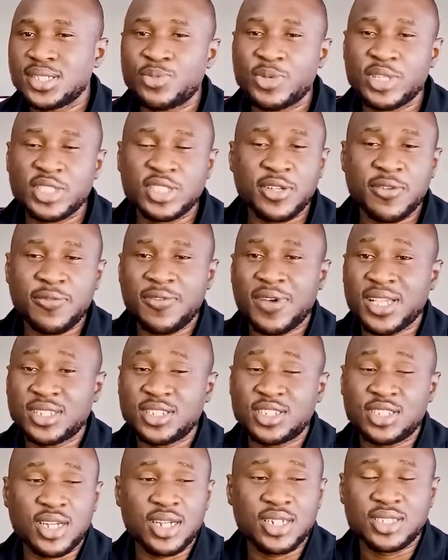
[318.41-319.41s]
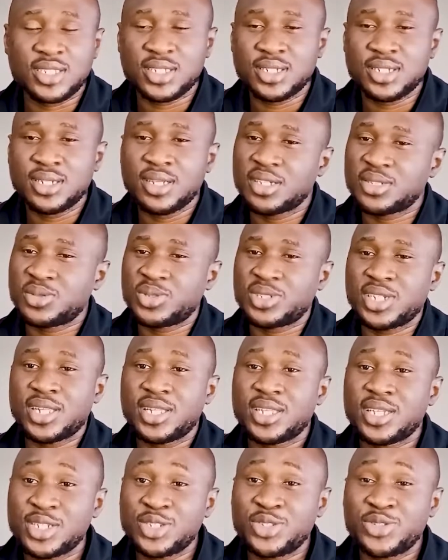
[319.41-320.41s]
but it's not fast charging,
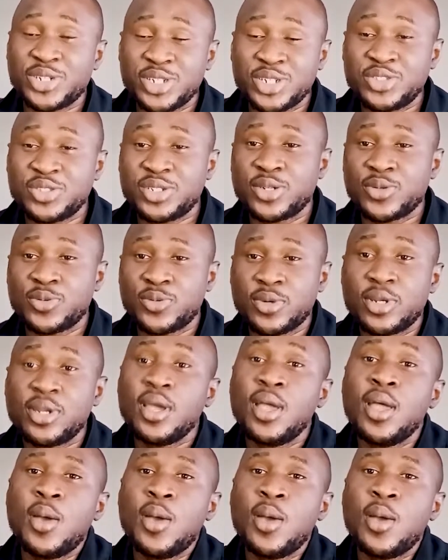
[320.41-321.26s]
especially in 2021.